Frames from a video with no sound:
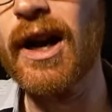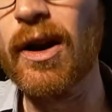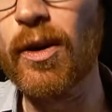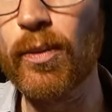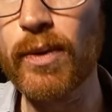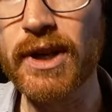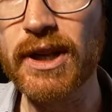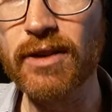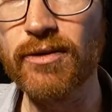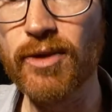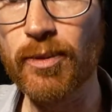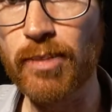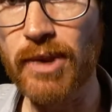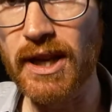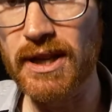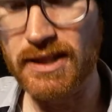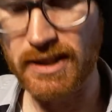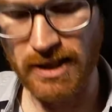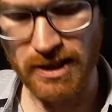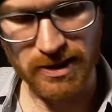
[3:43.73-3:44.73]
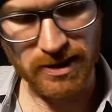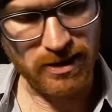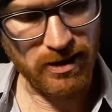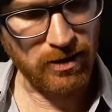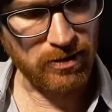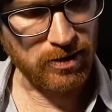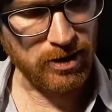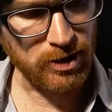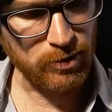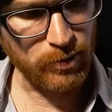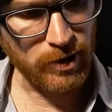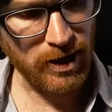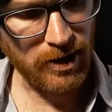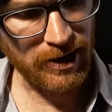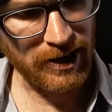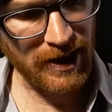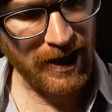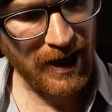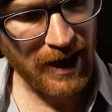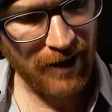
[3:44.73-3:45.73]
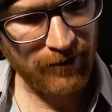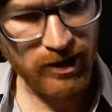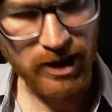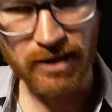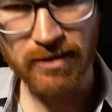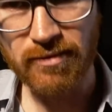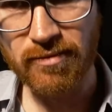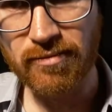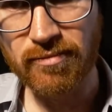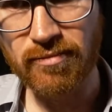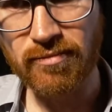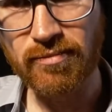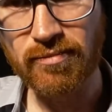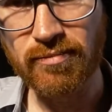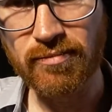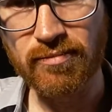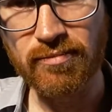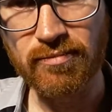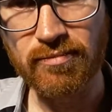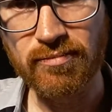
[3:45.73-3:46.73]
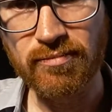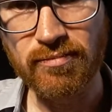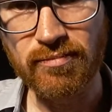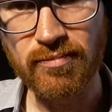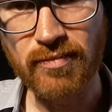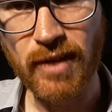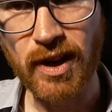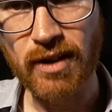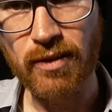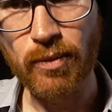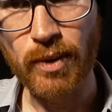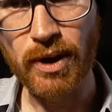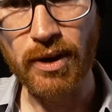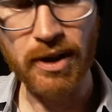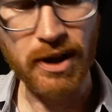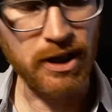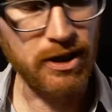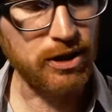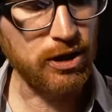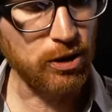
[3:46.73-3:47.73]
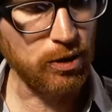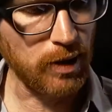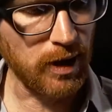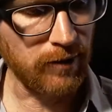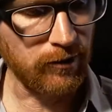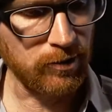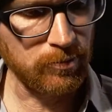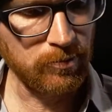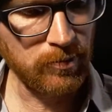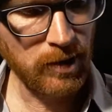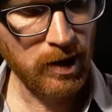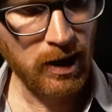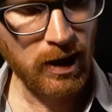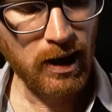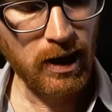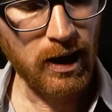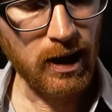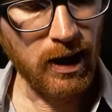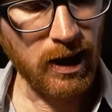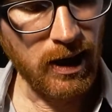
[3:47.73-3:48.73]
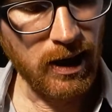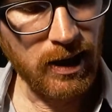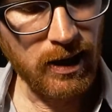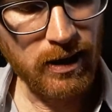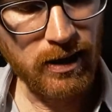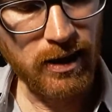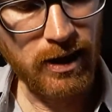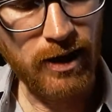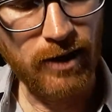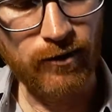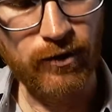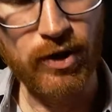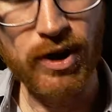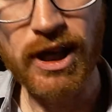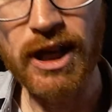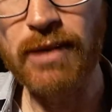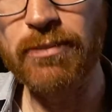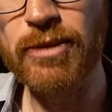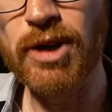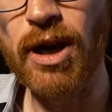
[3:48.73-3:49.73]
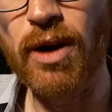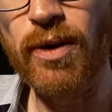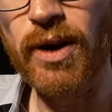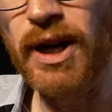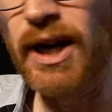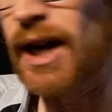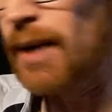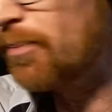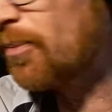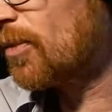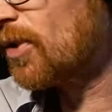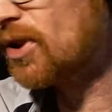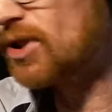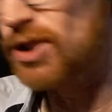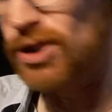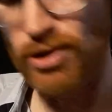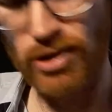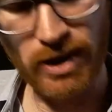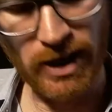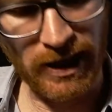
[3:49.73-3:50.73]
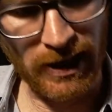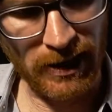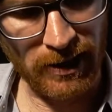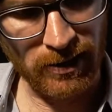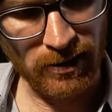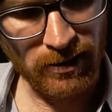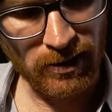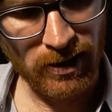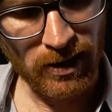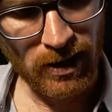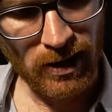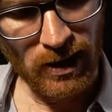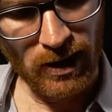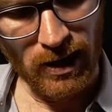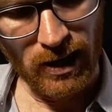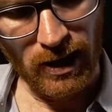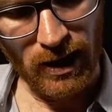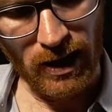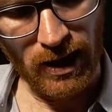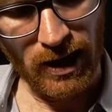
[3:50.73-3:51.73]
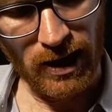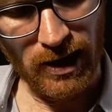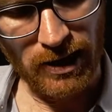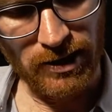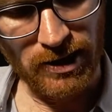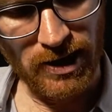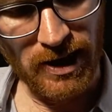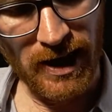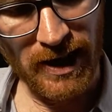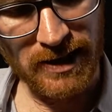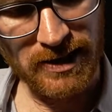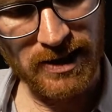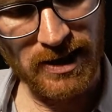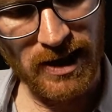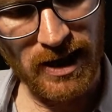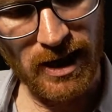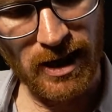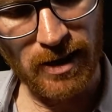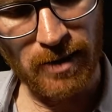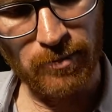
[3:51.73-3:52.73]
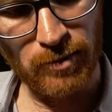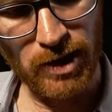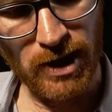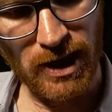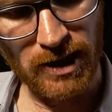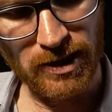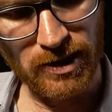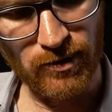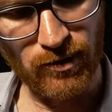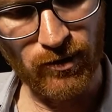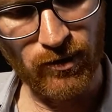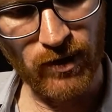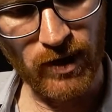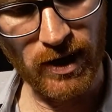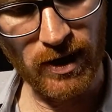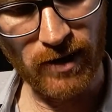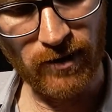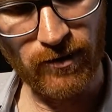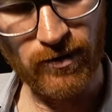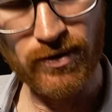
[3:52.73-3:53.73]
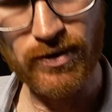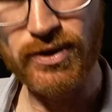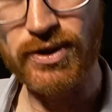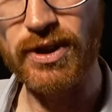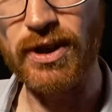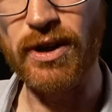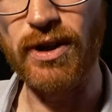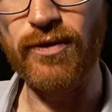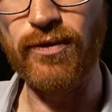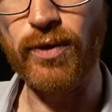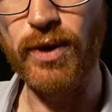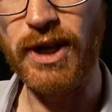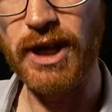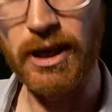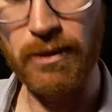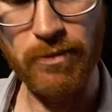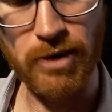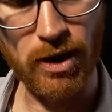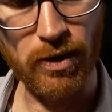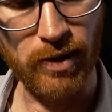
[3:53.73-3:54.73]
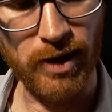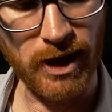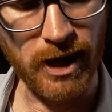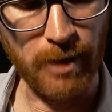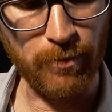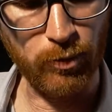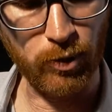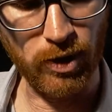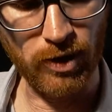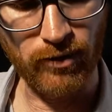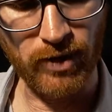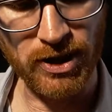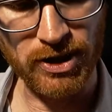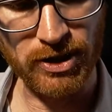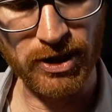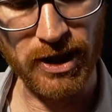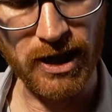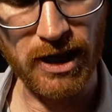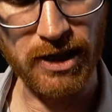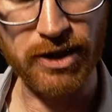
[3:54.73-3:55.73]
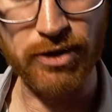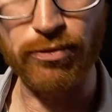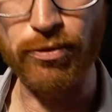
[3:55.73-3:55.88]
we can replace this note because we already have it. We don't need 2 of them. If you keep going up the string, the next time you got the 5th, so if we keep going up, we'll eventually hit the